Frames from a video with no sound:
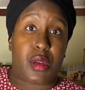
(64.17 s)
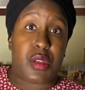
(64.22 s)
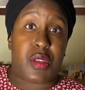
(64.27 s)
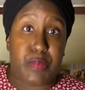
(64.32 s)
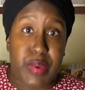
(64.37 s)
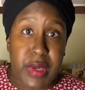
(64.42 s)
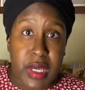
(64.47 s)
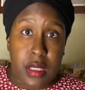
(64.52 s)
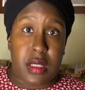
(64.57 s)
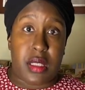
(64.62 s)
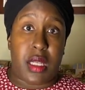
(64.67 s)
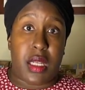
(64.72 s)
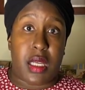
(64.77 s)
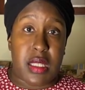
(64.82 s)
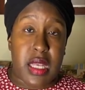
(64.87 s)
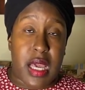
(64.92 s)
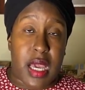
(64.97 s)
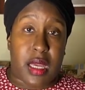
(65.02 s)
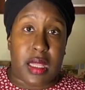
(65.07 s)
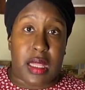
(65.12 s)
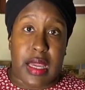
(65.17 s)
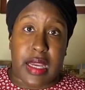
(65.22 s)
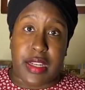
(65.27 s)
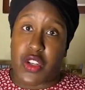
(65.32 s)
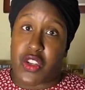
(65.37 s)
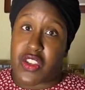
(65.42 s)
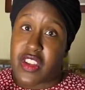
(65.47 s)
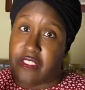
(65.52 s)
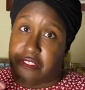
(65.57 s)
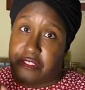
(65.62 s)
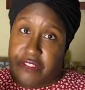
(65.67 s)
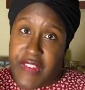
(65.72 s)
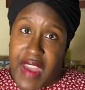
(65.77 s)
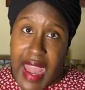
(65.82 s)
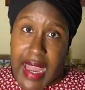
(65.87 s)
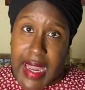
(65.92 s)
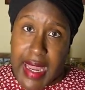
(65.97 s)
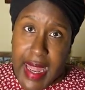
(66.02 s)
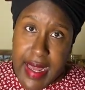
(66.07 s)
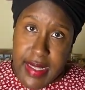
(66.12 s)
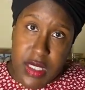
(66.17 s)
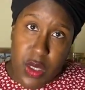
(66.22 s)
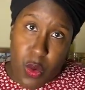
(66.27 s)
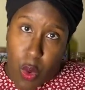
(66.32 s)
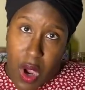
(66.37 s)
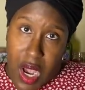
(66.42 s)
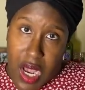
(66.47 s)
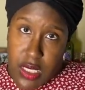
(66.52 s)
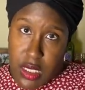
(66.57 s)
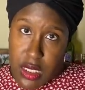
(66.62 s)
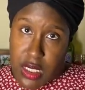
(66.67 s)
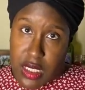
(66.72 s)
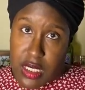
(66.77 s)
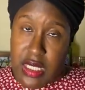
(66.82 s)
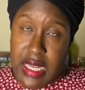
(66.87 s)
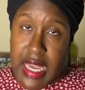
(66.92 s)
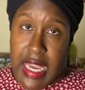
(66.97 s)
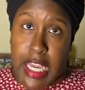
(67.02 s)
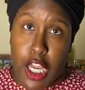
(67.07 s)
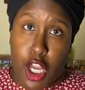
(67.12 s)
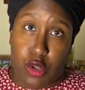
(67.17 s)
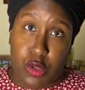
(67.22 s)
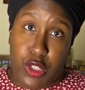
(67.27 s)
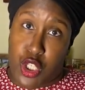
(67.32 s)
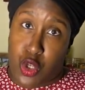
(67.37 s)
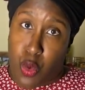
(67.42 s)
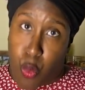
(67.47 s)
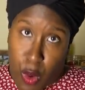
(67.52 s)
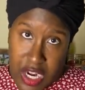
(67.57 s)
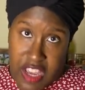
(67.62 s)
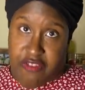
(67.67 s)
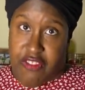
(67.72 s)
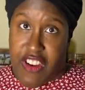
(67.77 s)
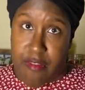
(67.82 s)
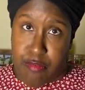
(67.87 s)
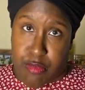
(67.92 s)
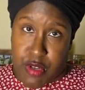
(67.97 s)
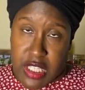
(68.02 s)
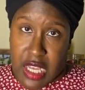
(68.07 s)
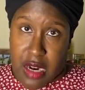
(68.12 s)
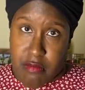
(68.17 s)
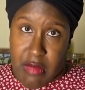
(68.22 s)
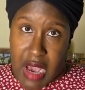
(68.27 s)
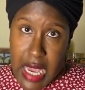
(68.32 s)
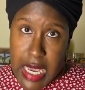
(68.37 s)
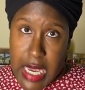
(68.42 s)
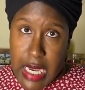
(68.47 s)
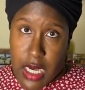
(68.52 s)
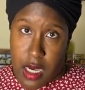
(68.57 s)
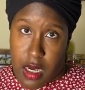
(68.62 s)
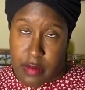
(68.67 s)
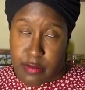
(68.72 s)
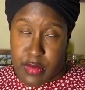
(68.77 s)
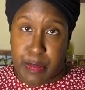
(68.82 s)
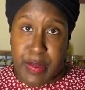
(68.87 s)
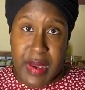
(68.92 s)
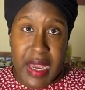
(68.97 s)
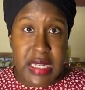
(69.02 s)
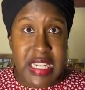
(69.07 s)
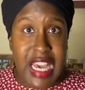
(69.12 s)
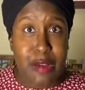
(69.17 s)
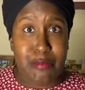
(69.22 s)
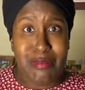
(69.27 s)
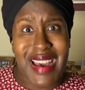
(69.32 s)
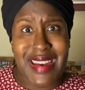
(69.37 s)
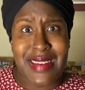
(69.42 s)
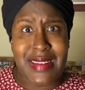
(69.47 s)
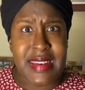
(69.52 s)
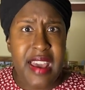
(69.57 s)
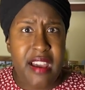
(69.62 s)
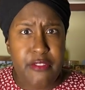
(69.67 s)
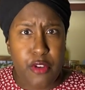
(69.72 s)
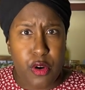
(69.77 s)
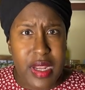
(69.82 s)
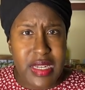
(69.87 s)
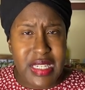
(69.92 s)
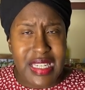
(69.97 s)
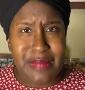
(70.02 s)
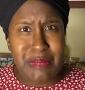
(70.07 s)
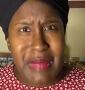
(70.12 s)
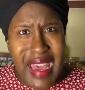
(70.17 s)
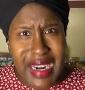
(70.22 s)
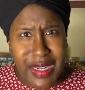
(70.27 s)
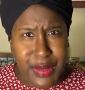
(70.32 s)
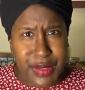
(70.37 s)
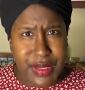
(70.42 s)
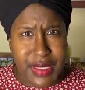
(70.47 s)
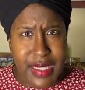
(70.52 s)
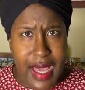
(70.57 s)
of those big city debt collectors and fat cats in Washington taking only 25% of my income to pay down my never-ending medical